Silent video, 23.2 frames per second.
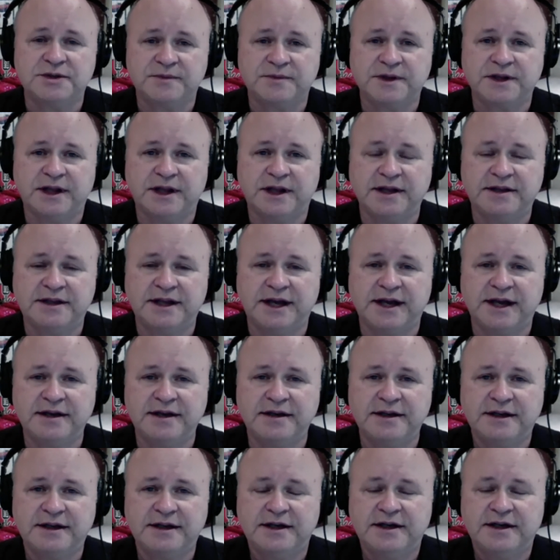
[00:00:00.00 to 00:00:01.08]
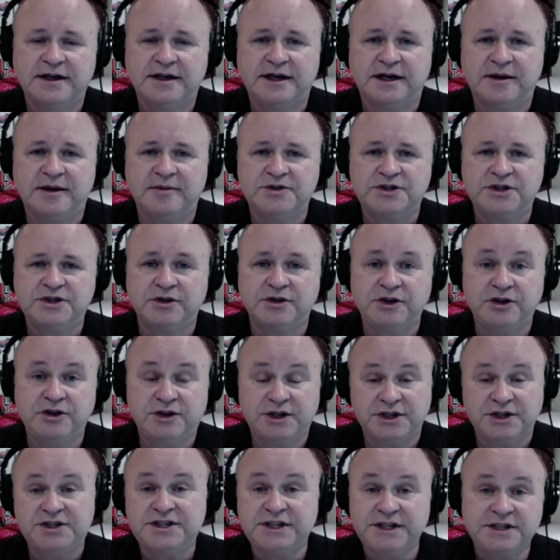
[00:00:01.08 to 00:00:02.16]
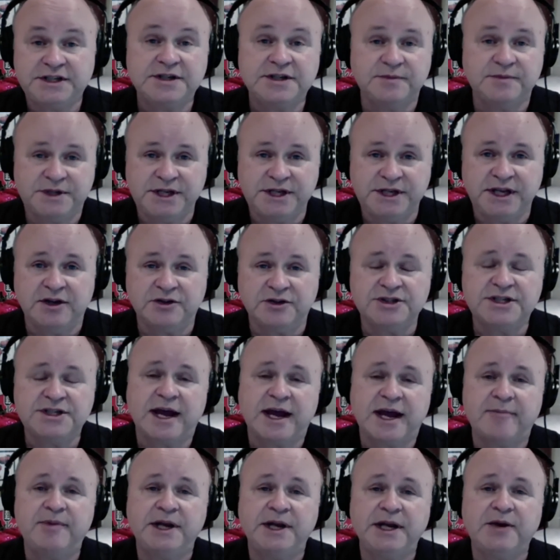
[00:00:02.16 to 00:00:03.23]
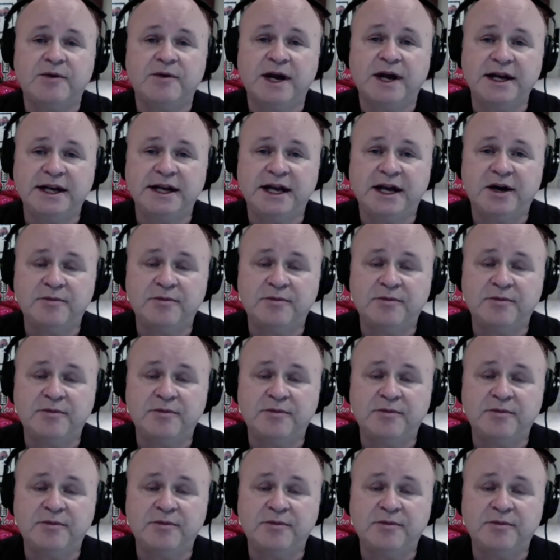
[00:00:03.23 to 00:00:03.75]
like that. Right. So you can see some deals happening right now.